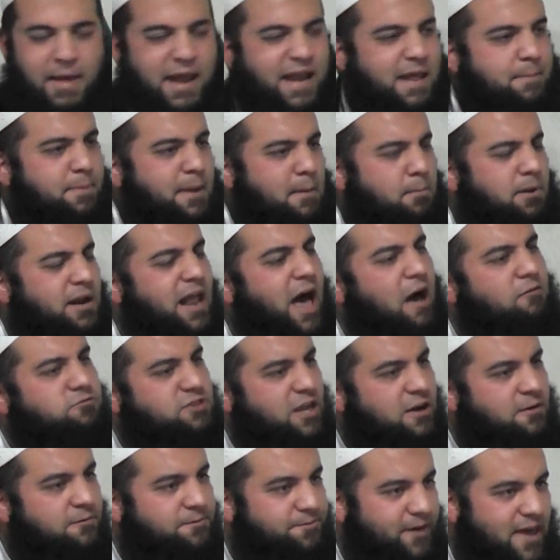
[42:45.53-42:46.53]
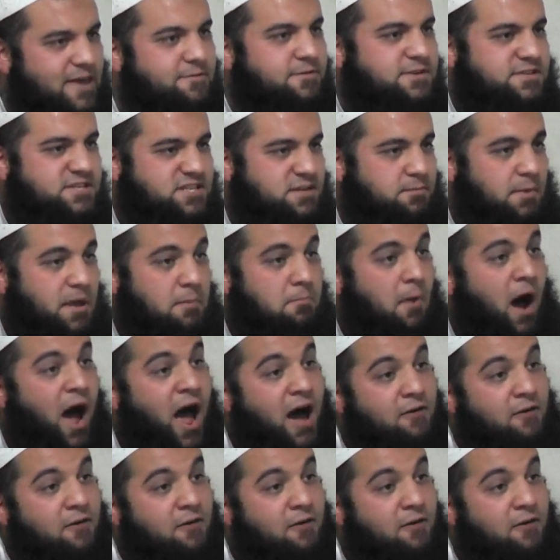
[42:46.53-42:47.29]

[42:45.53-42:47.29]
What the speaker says: Many people have done favors to me,